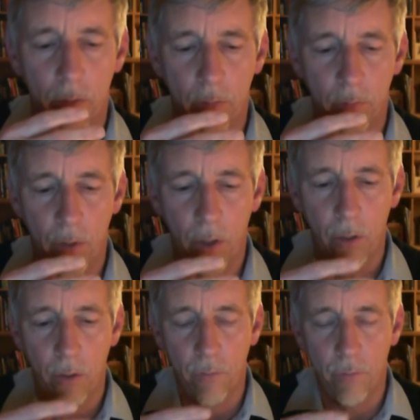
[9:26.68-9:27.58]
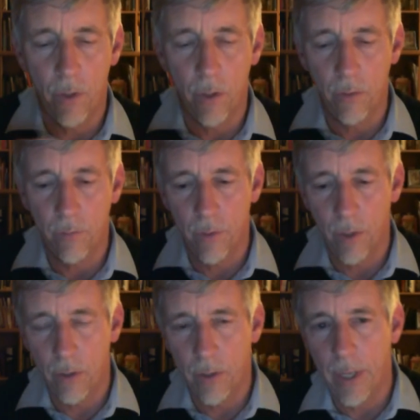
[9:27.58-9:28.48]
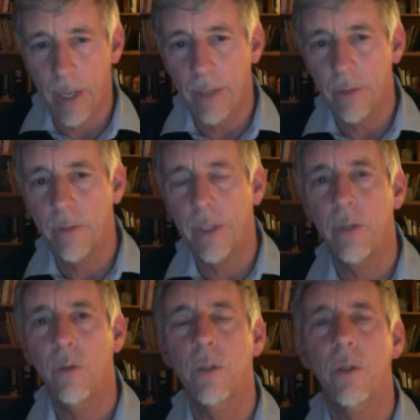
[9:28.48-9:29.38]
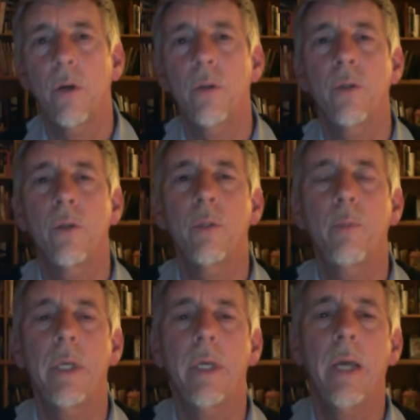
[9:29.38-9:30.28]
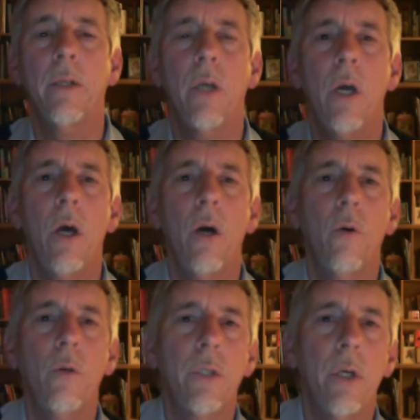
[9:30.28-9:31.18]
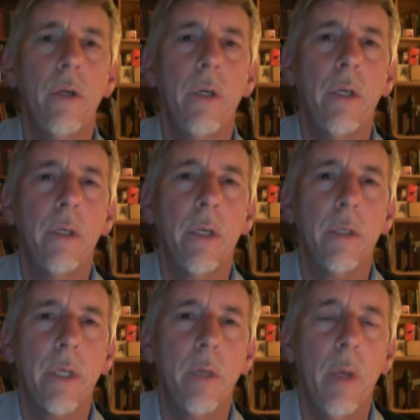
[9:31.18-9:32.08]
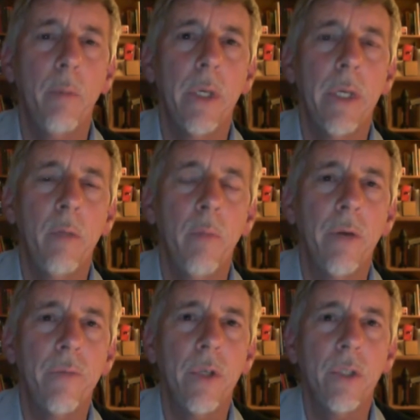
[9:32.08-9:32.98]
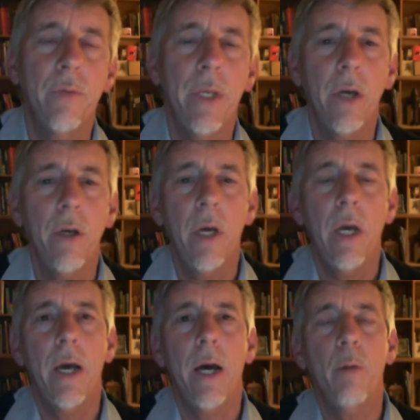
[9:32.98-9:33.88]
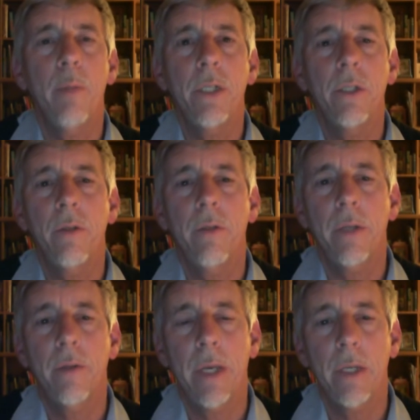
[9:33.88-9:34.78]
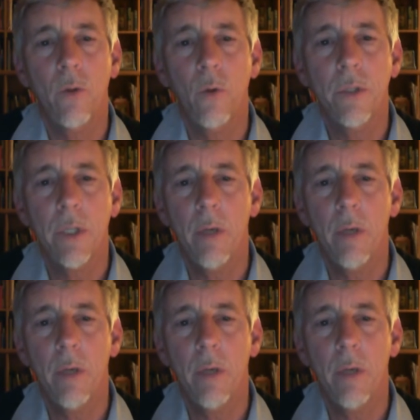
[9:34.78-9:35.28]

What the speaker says: Flow, flow, flow, and then you start to speak. And also remember, in my first video I mentioned that there is also